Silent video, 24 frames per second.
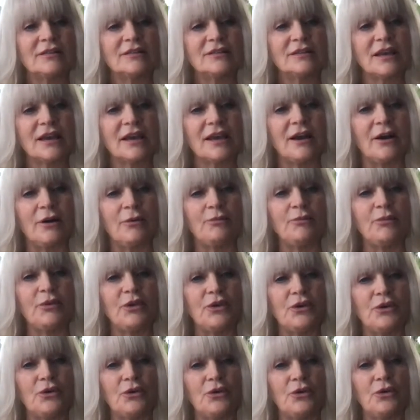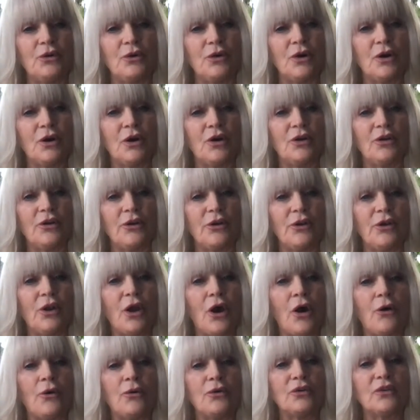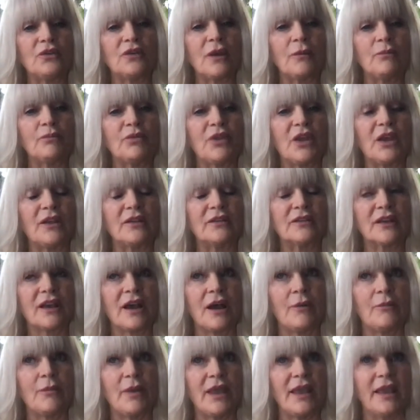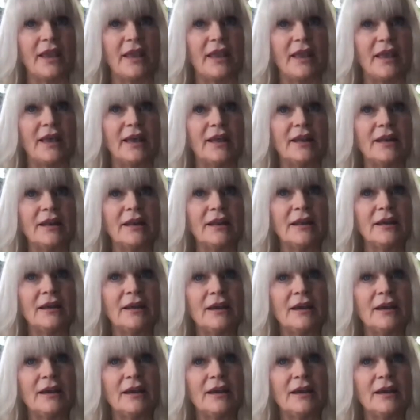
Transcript: to help you know something's coming in